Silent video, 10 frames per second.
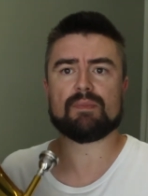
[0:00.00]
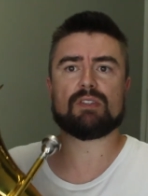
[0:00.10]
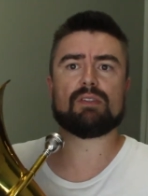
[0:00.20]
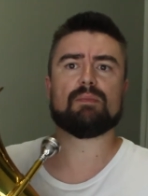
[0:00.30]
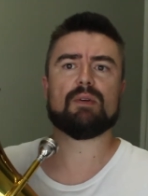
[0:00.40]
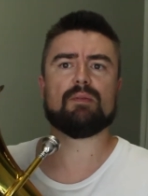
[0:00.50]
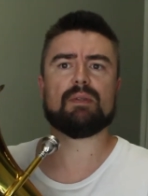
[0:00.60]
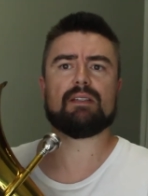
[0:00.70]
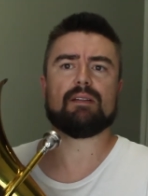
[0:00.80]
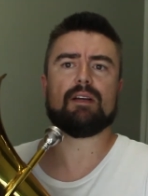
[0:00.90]
So at the
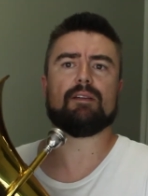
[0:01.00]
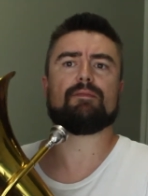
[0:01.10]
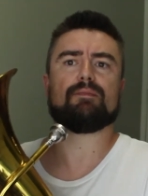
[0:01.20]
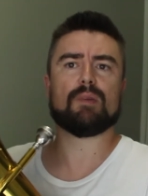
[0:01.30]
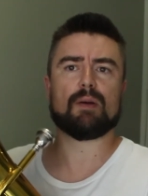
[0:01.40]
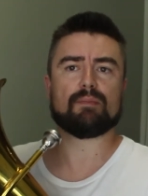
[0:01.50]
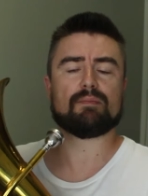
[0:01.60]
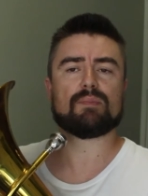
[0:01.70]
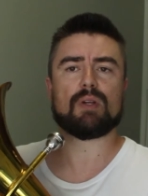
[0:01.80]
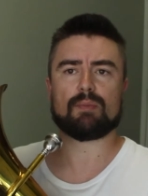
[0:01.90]
moment, i am I'm,
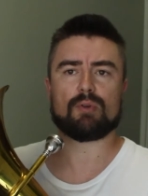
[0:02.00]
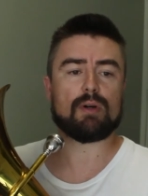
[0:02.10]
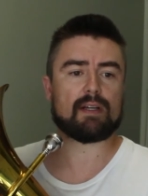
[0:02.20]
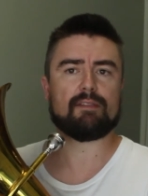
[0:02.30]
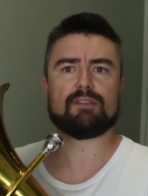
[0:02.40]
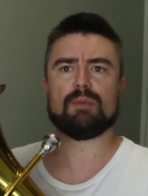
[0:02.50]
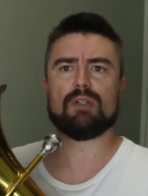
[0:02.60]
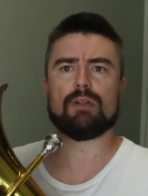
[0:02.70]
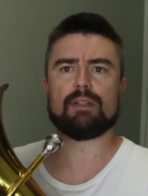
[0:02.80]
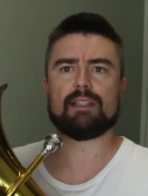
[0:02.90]
I'm quite
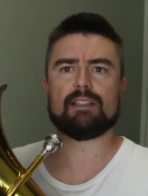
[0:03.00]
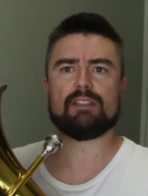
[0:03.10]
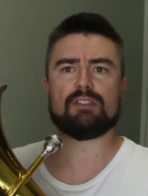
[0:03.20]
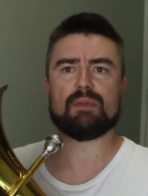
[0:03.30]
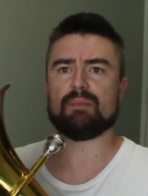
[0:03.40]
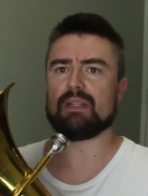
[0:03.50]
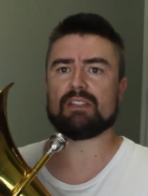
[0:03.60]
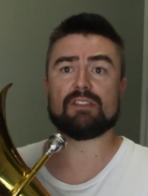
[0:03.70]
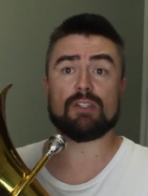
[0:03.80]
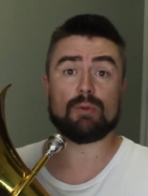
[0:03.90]
comfortable holding this instrument, but
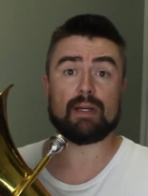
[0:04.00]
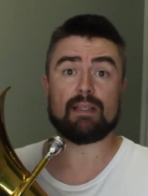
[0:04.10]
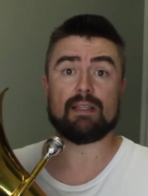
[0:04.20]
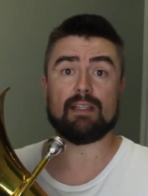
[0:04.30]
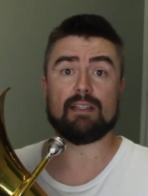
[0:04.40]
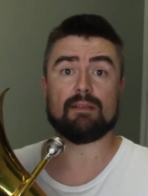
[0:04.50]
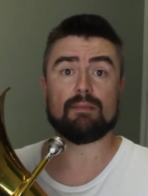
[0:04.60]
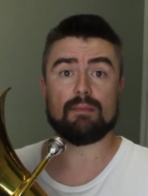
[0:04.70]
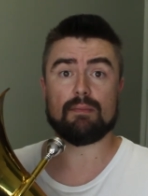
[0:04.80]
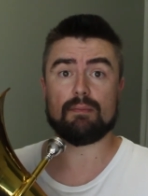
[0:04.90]
it's nowhere near
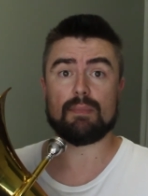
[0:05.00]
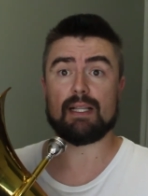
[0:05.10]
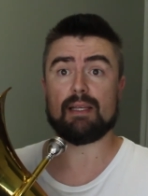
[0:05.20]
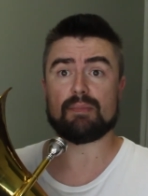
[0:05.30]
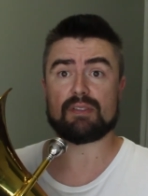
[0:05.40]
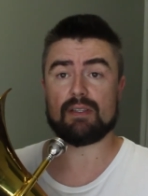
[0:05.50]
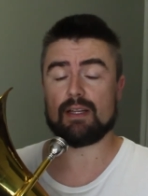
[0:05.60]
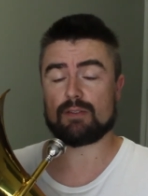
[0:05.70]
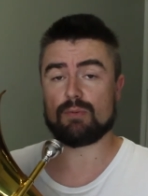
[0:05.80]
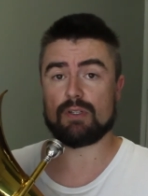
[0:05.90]
my lips, and
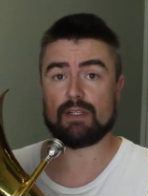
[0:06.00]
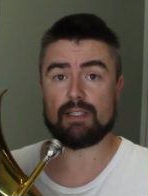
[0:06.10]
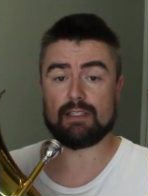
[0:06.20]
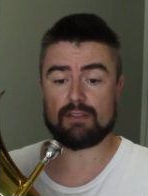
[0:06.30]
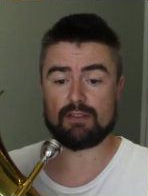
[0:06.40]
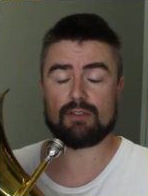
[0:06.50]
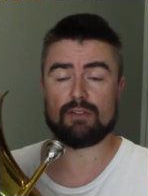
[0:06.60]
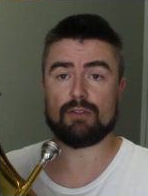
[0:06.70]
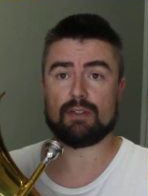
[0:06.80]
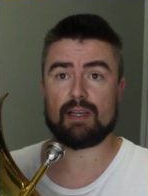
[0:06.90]
that's what I need
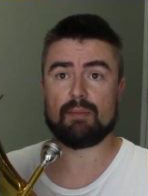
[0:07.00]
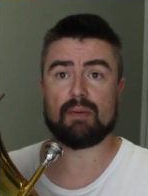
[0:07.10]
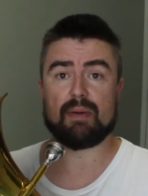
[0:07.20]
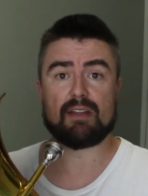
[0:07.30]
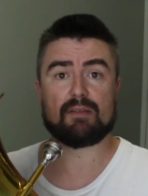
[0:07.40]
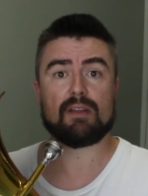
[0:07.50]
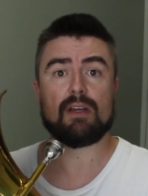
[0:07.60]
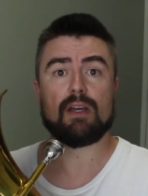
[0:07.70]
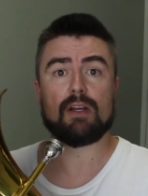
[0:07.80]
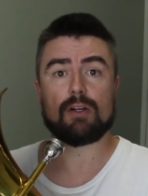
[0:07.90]
to get my mouth
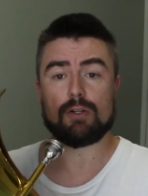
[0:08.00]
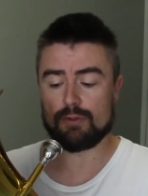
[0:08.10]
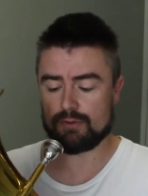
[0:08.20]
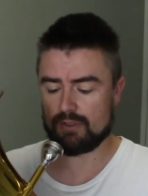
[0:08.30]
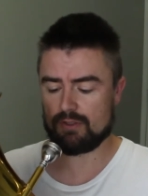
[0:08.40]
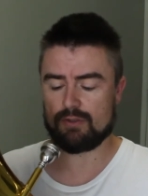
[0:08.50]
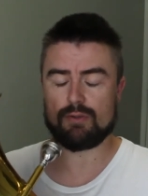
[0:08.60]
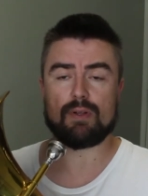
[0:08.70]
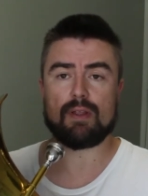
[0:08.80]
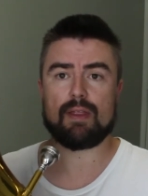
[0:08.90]
close
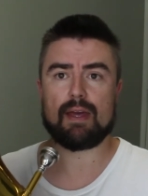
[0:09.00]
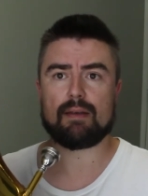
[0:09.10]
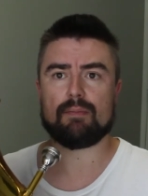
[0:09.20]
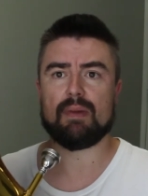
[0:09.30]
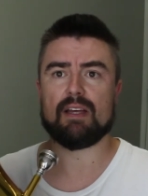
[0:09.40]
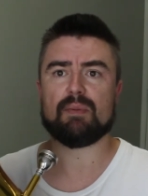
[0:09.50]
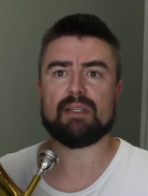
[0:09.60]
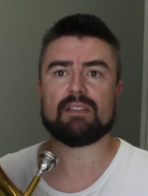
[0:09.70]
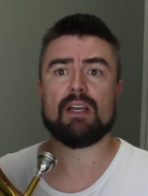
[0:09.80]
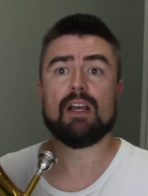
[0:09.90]
to that
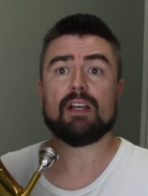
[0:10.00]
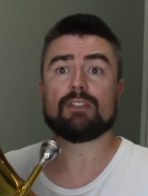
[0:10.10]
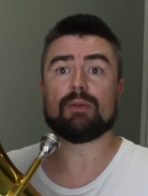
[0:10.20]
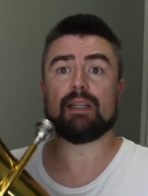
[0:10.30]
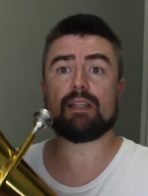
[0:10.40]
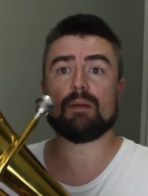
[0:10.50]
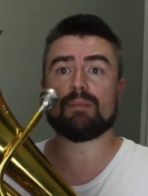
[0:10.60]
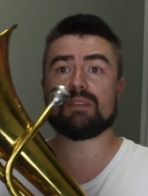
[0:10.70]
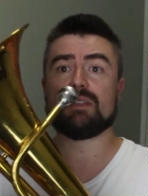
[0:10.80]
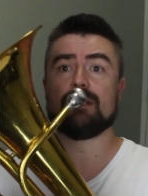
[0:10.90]
mouthpiece. So it
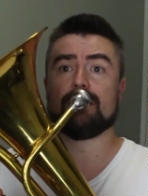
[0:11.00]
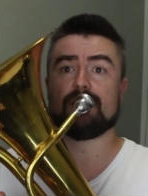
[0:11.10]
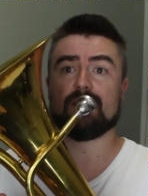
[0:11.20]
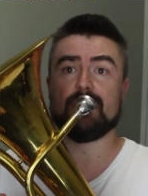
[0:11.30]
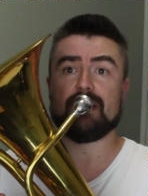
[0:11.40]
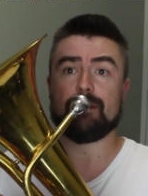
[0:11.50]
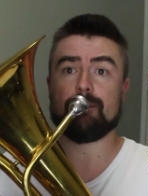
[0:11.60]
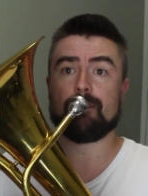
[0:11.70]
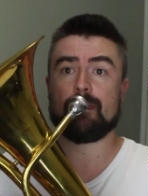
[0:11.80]
comes to me.